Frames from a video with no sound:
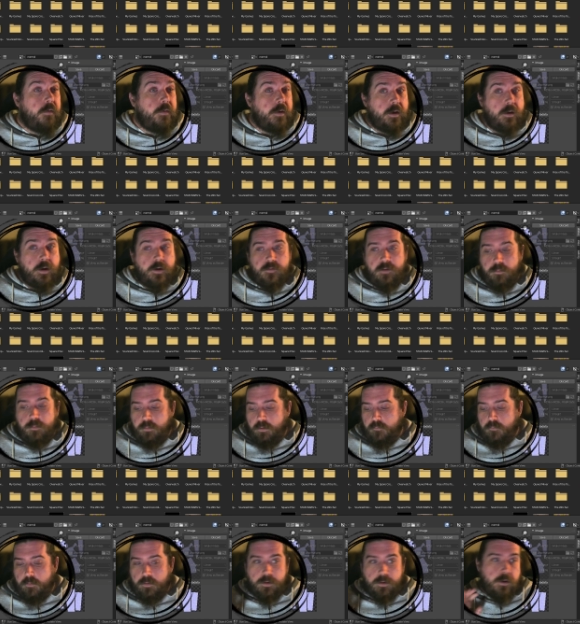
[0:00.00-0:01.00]
can actually move
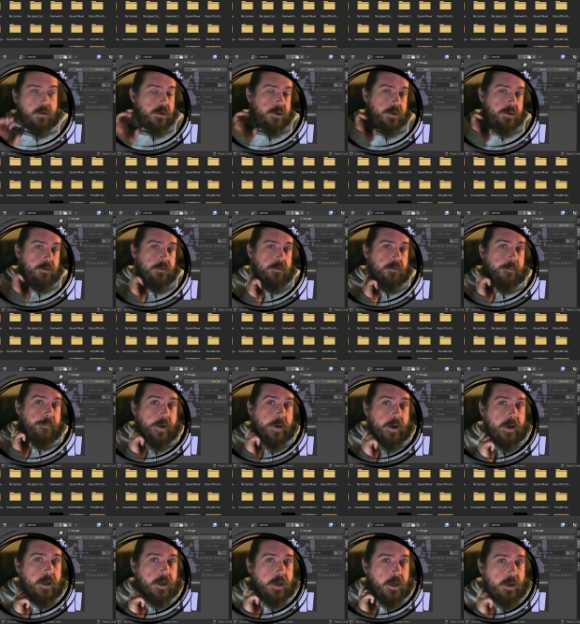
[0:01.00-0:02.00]
on to
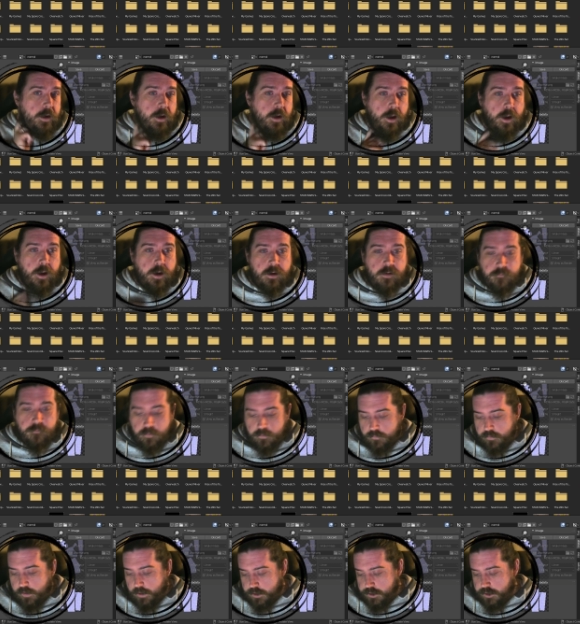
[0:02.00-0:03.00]
painting a diffuse
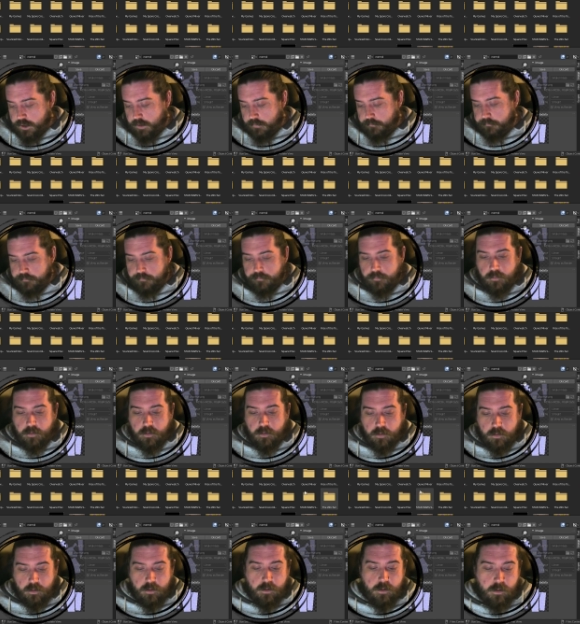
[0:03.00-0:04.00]
texture.
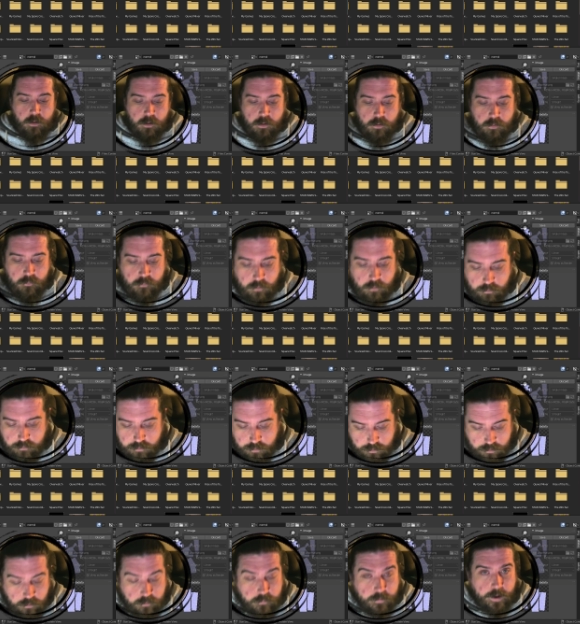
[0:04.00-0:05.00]
So to
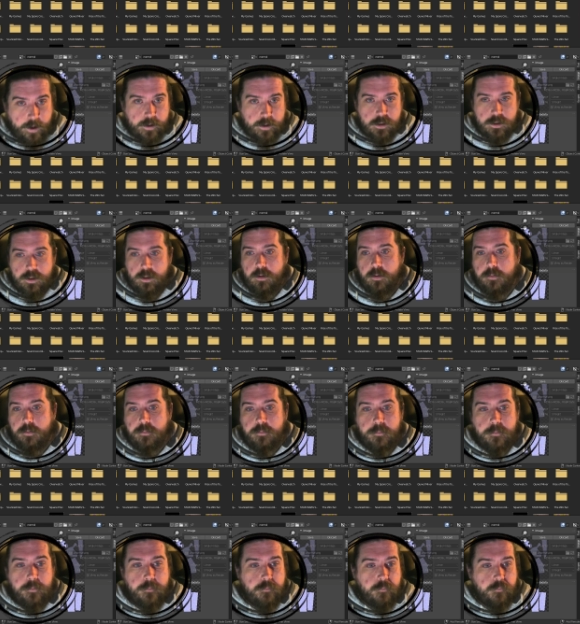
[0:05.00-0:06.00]
do that,
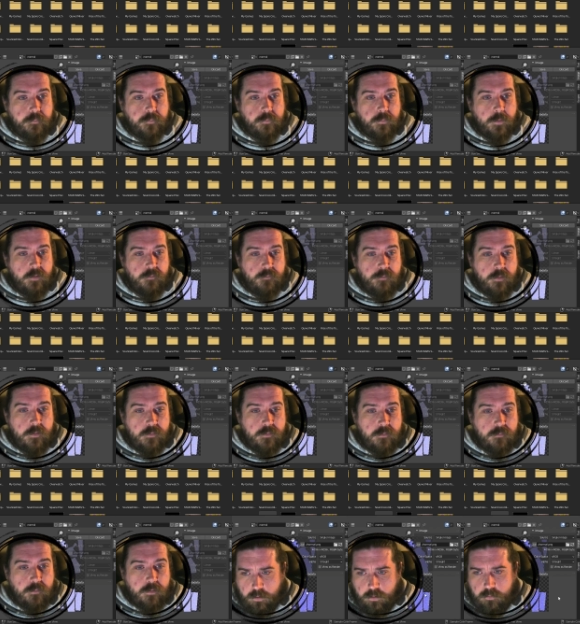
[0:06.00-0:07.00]
first of
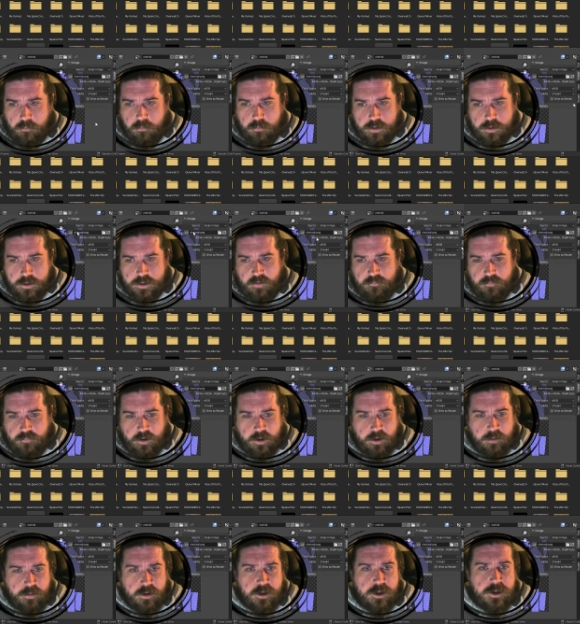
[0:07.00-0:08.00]
all, we want to save that
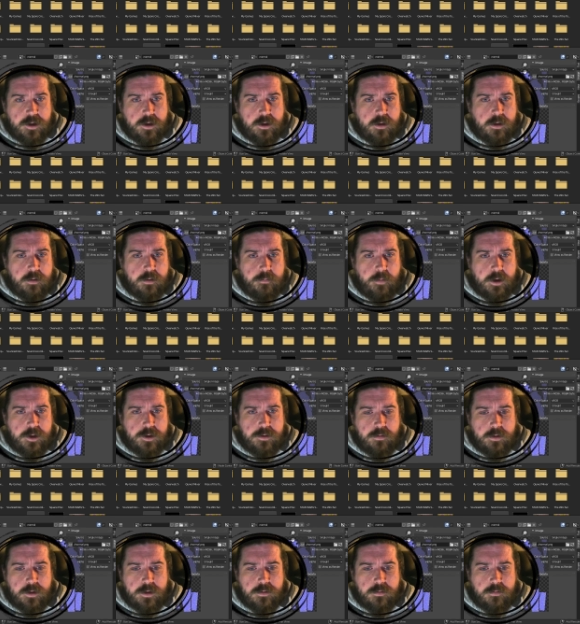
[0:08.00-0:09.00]
image, make sure
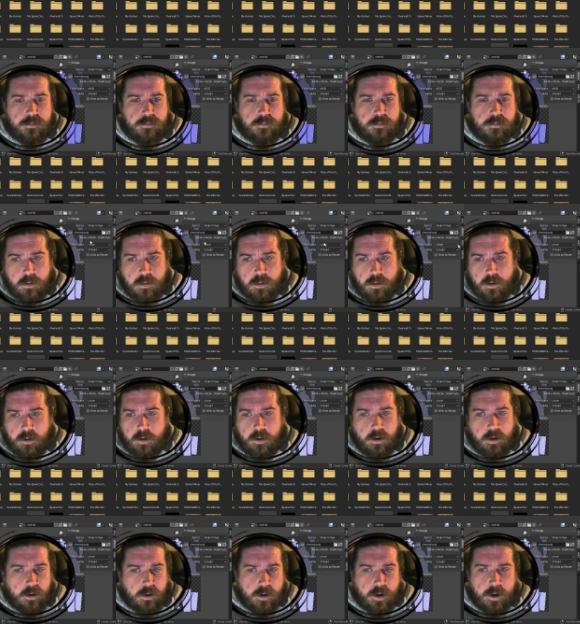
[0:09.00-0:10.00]
it's all that linear
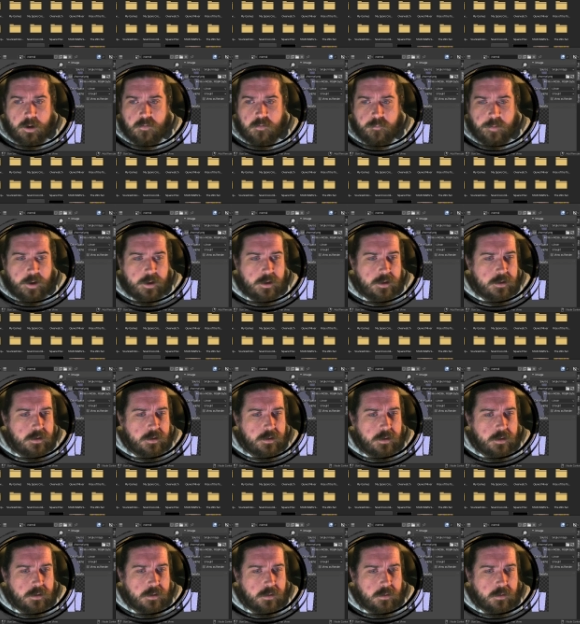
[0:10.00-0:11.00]
color space,
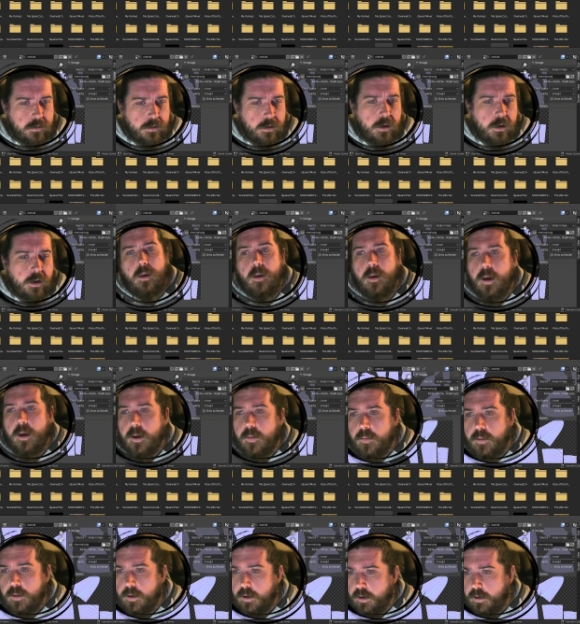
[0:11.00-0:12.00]
that's good. And
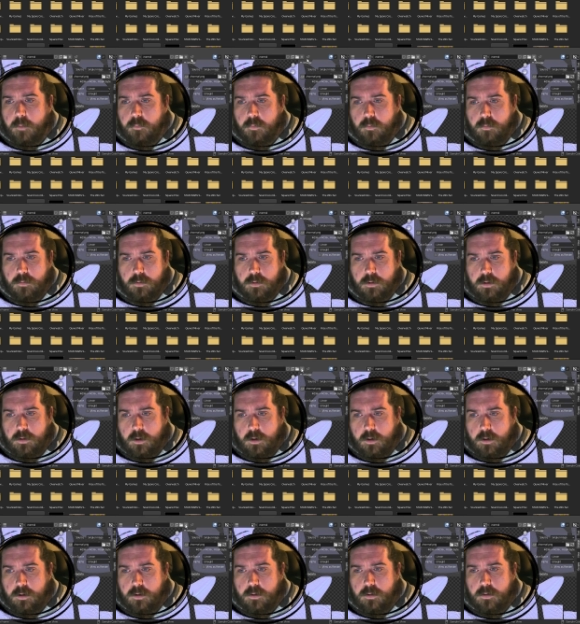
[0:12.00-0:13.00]
then we'll
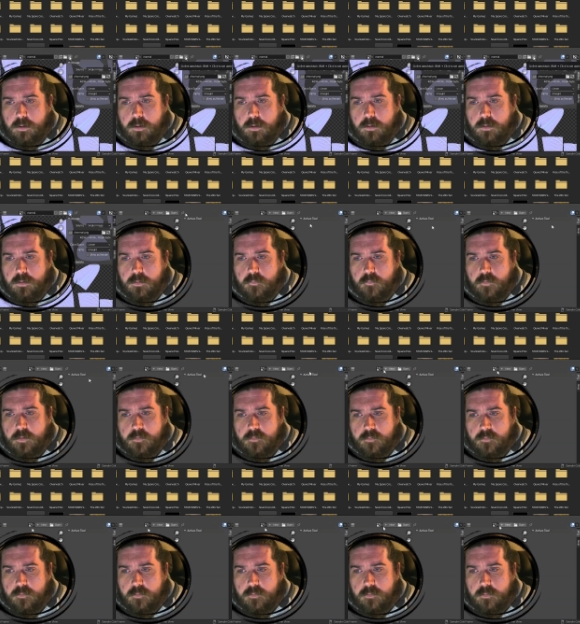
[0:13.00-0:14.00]
close
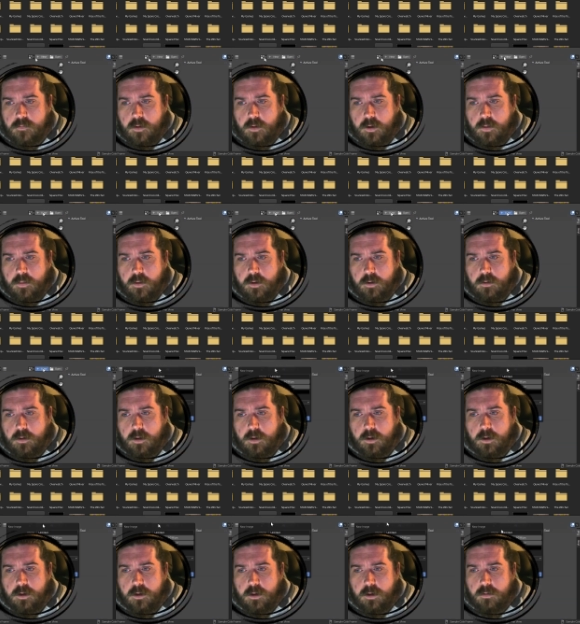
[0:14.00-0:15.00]
this, and then click
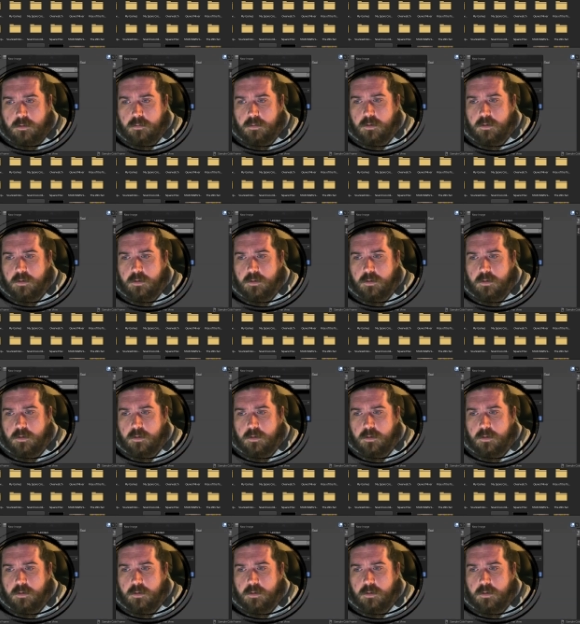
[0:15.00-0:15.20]
new,